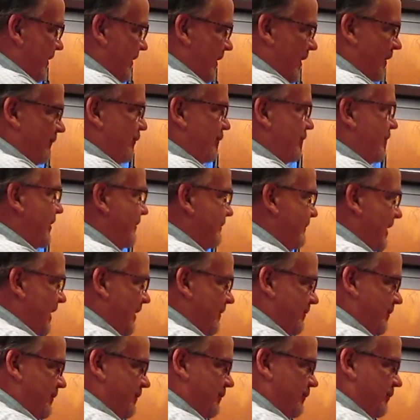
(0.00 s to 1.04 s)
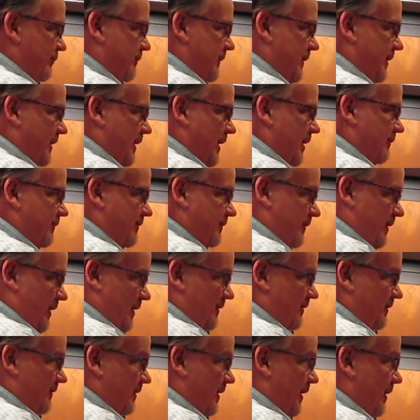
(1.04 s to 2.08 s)
never come down here and speak out, to
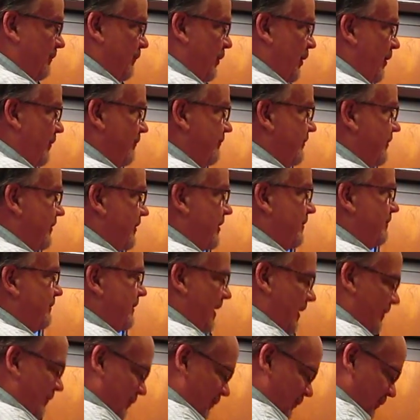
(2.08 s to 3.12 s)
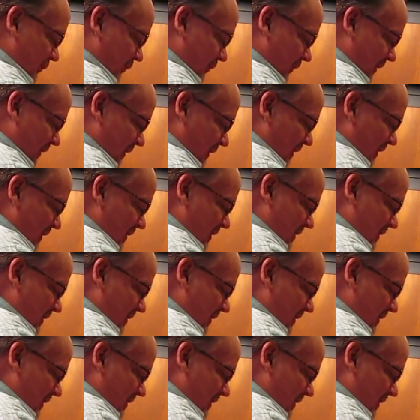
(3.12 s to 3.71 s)
take the time off to come down and do it.